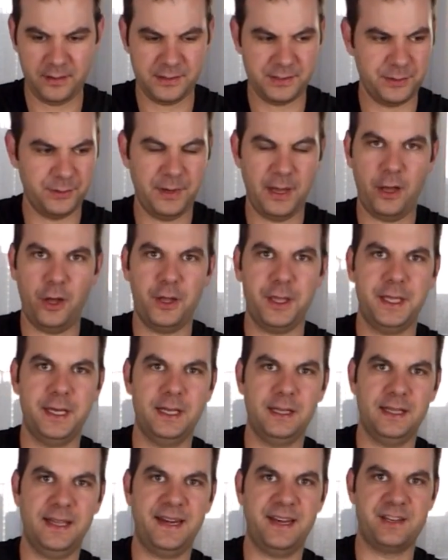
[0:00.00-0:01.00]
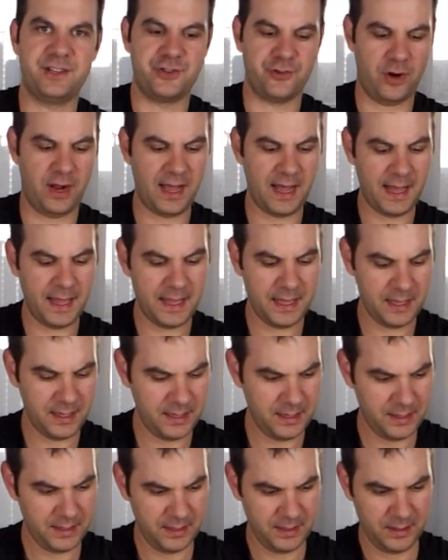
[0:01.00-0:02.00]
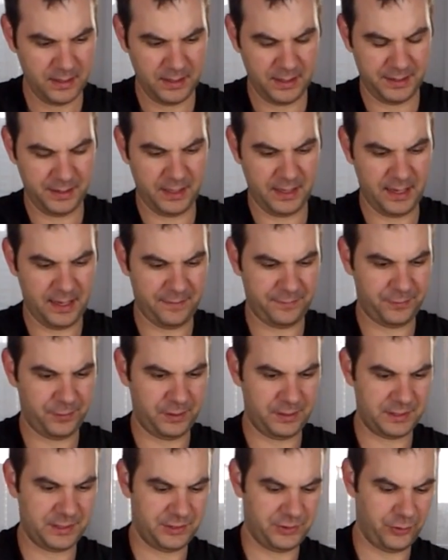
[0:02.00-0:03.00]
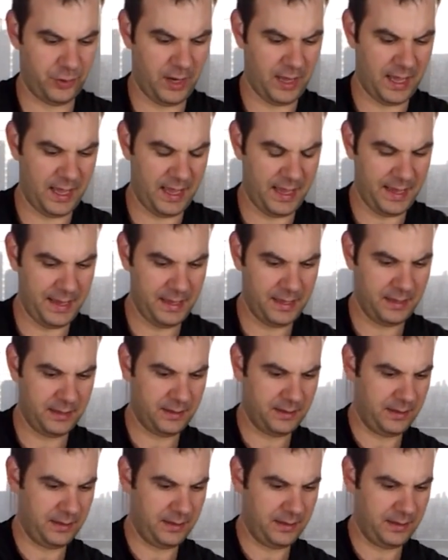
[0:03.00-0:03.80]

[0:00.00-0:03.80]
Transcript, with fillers: So now I'm gonna let it dry, and then after it's dry,